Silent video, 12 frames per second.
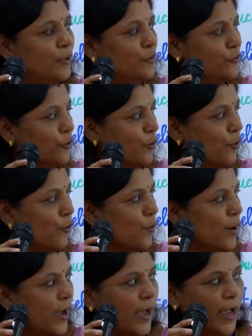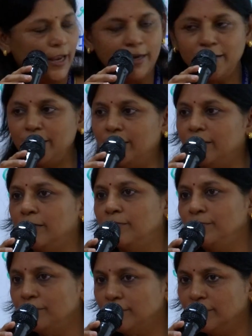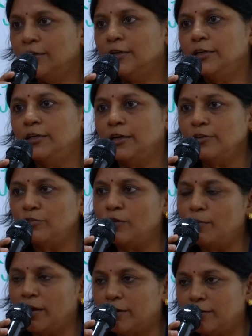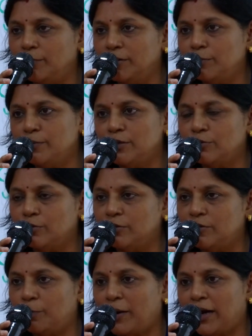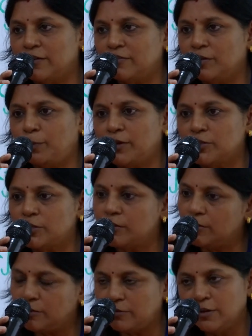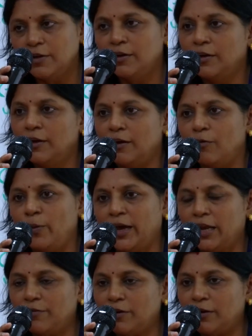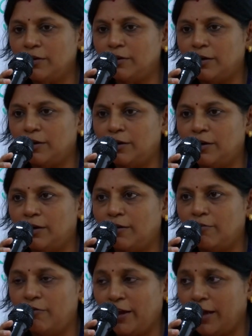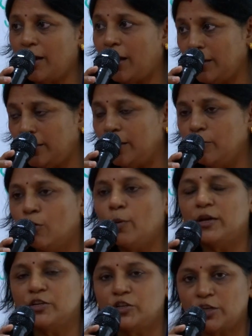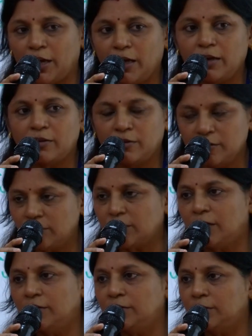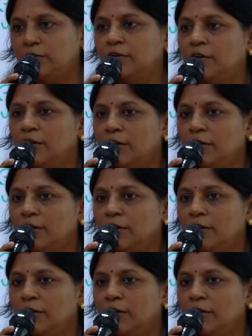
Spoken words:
So, and so my commitment towards the participation is wherever, where I can go and share this content